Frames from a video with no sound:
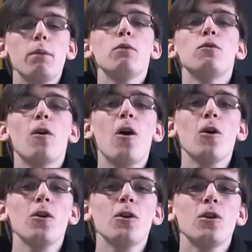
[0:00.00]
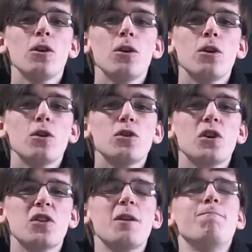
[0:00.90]
move on
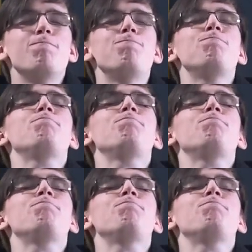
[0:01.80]
to the